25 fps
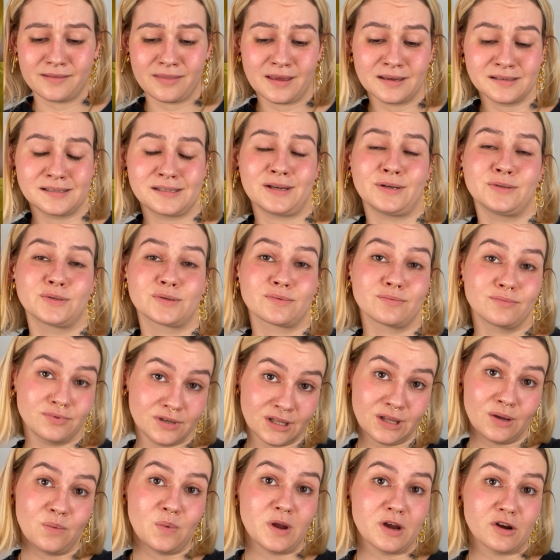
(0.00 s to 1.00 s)
That sounds
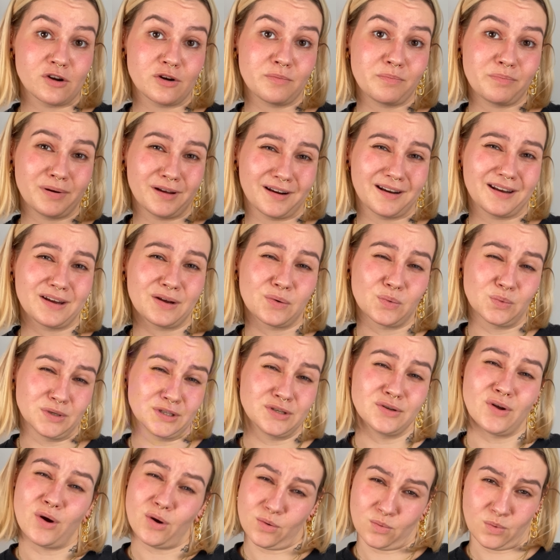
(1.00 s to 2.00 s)
really weird, but it was
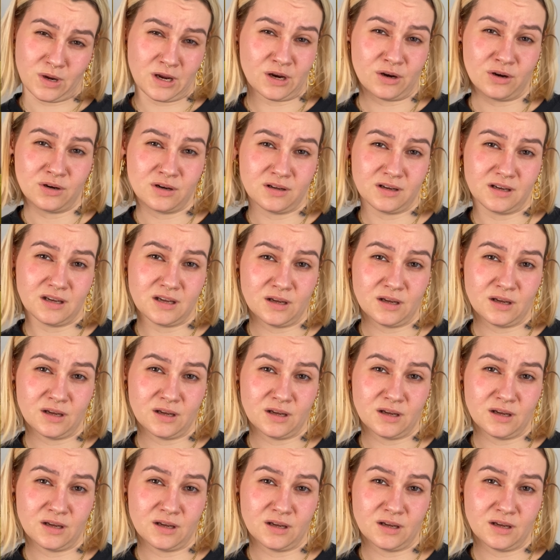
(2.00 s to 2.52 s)
not weird.